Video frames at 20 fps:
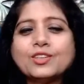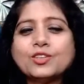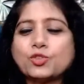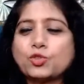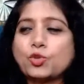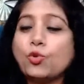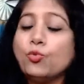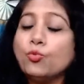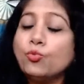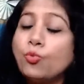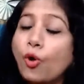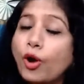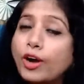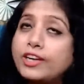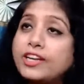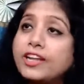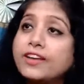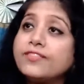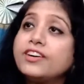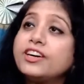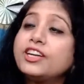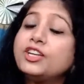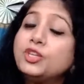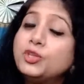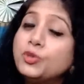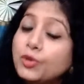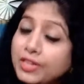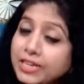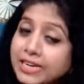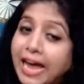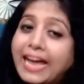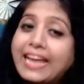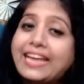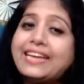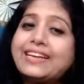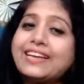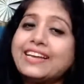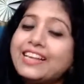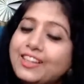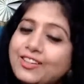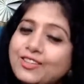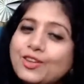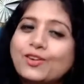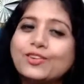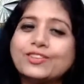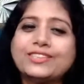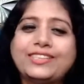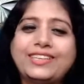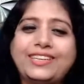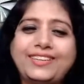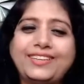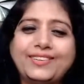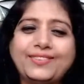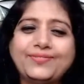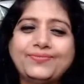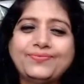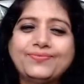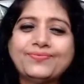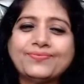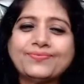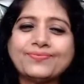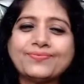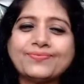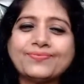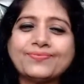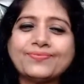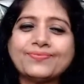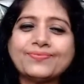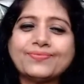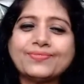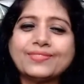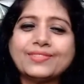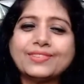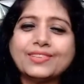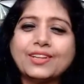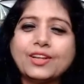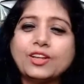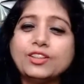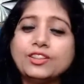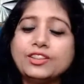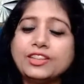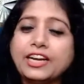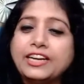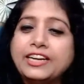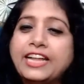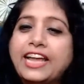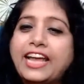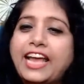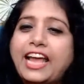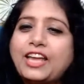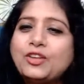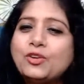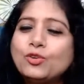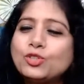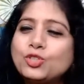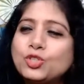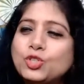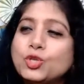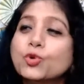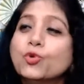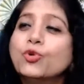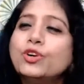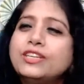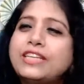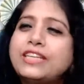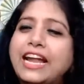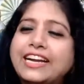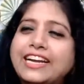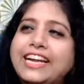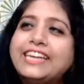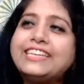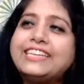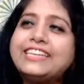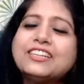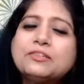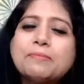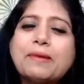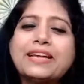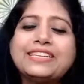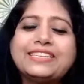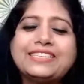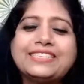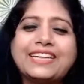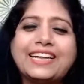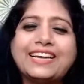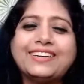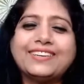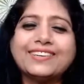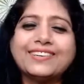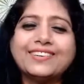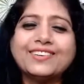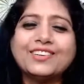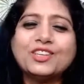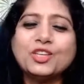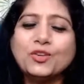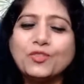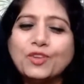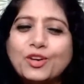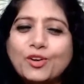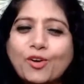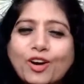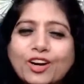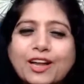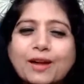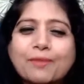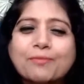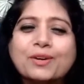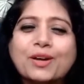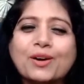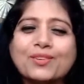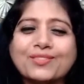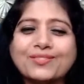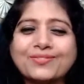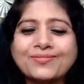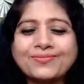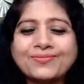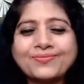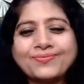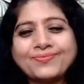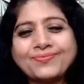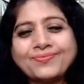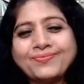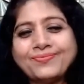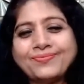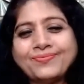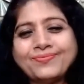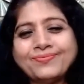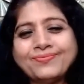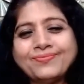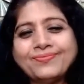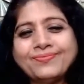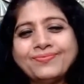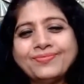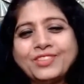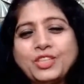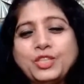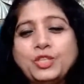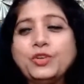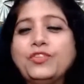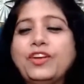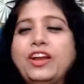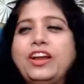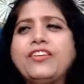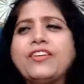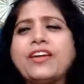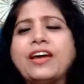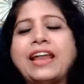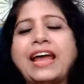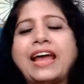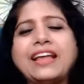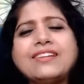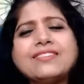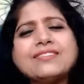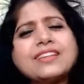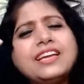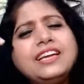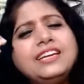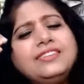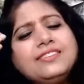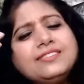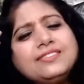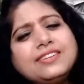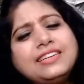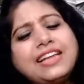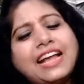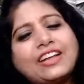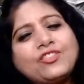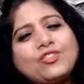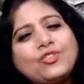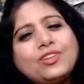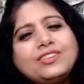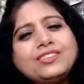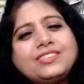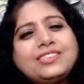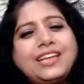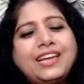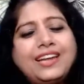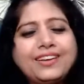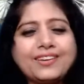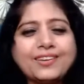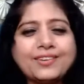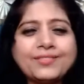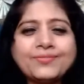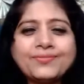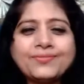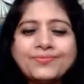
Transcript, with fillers: So whatever you like is your state. The day you tune that it is my state, you will not come down. You will realize it is a natural state.